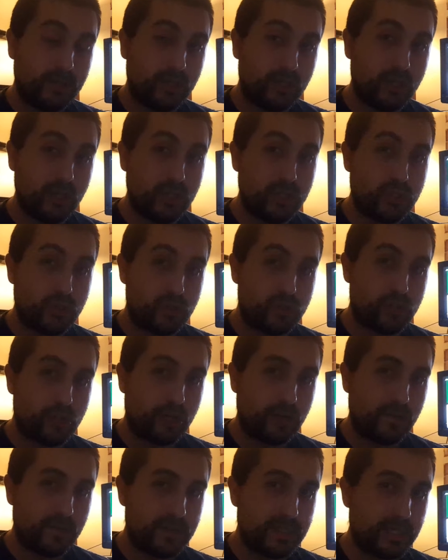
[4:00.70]
goods or
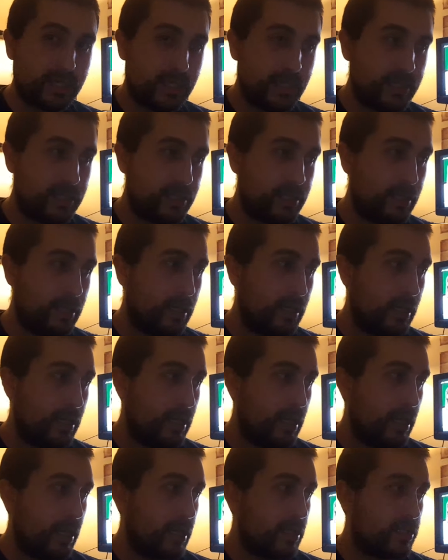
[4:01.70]
services.
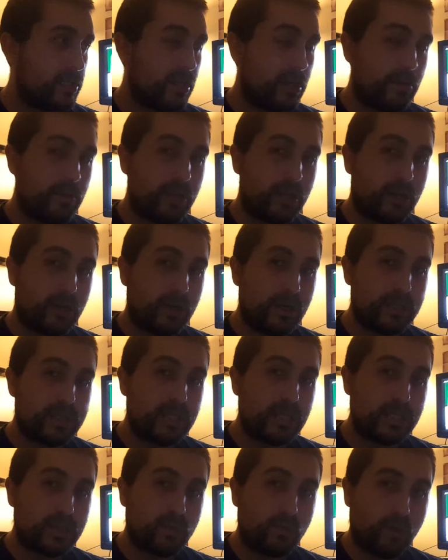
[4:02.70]
So the
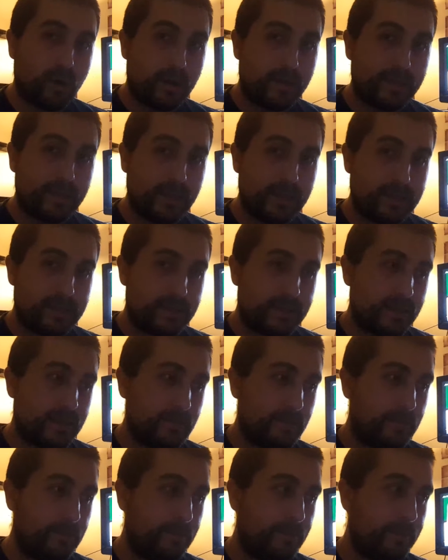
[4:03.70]
currency is worthless.
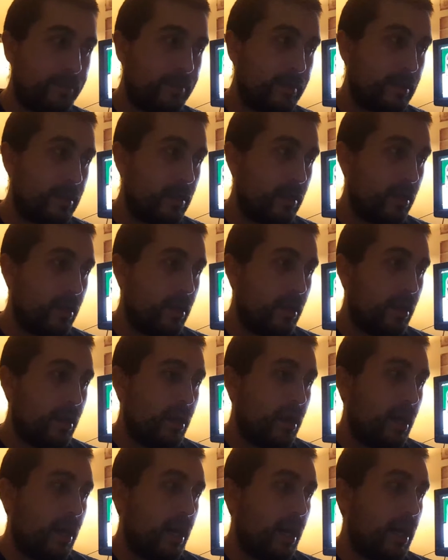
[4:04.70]

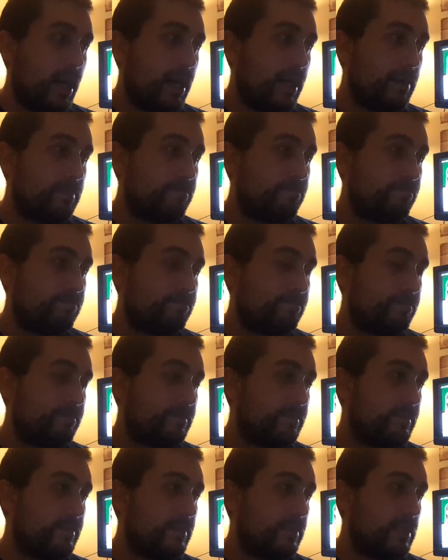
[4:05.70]
In
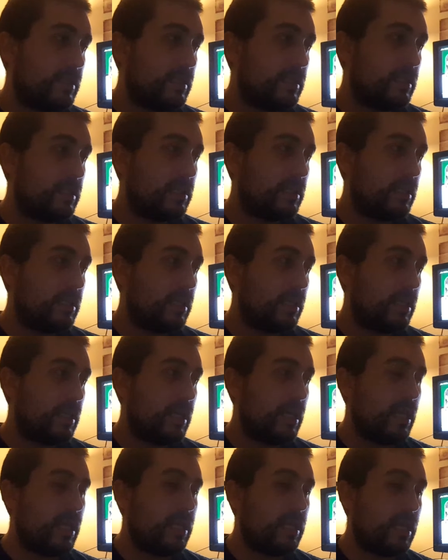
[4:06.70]

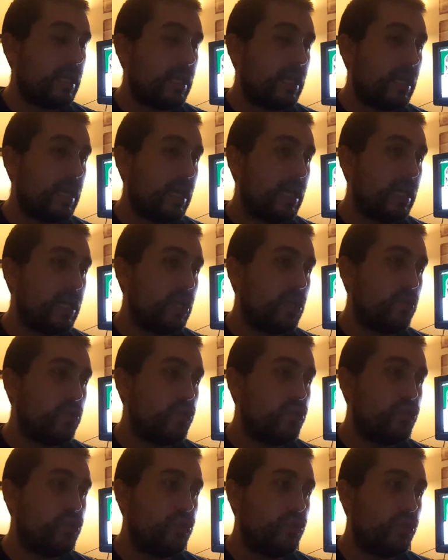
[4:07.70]

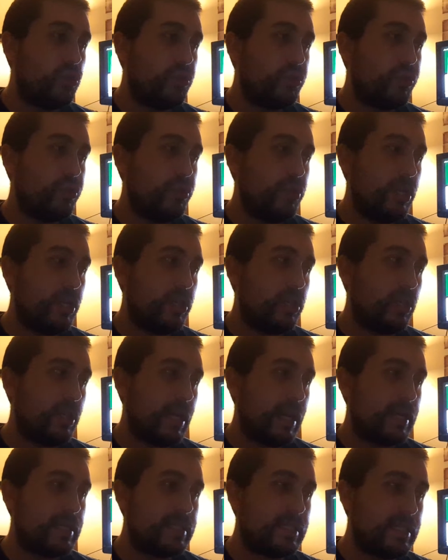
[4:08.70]
the
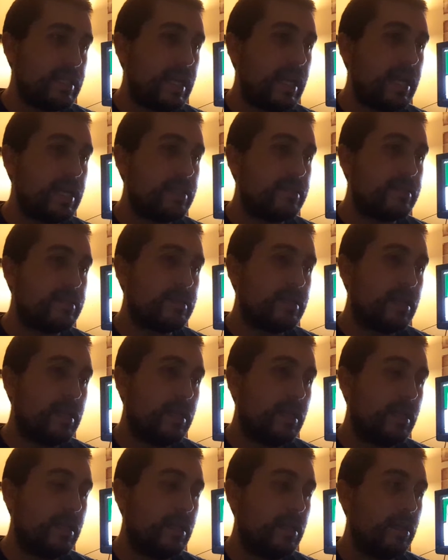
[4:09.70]
United States,
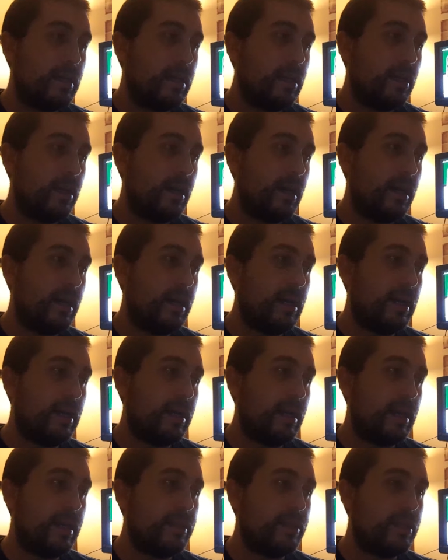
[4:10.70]

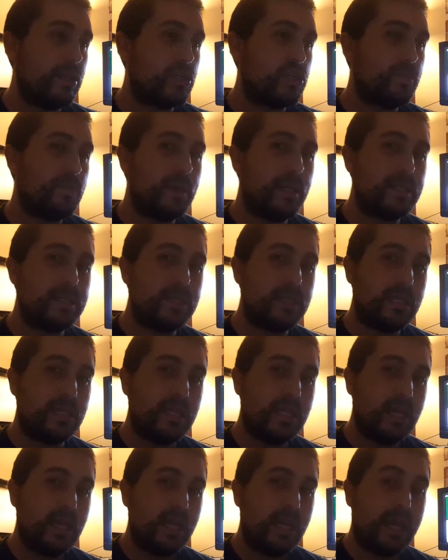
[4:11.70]
there's been,
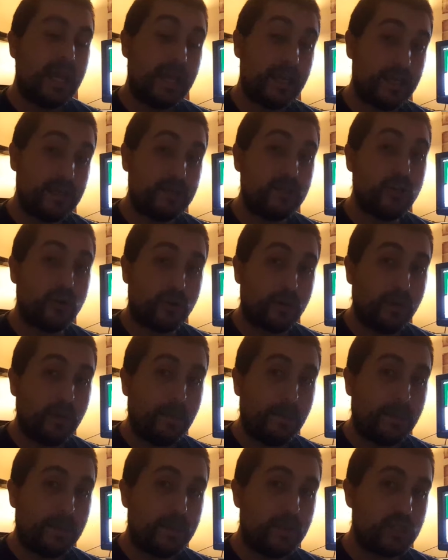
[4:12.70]
and in
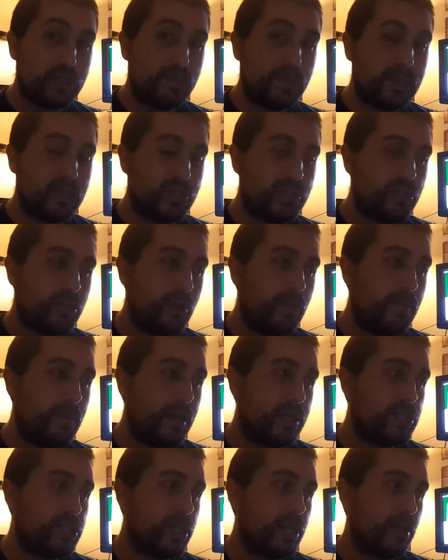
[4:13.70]
Europe, there's been so
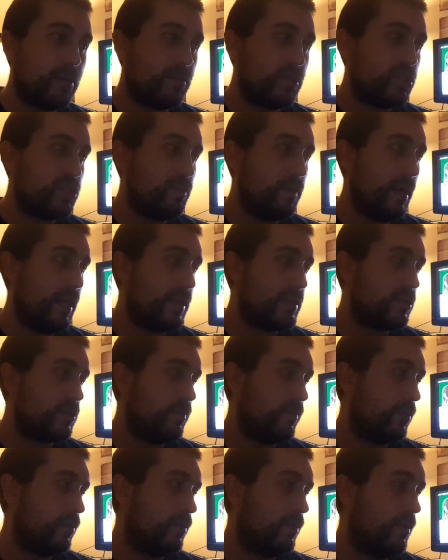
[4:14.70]
much
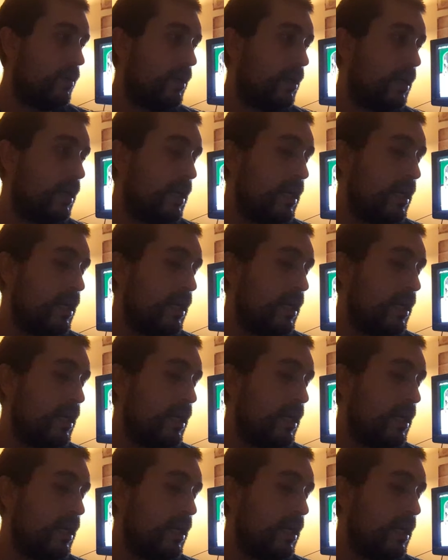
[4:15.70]
irresponsible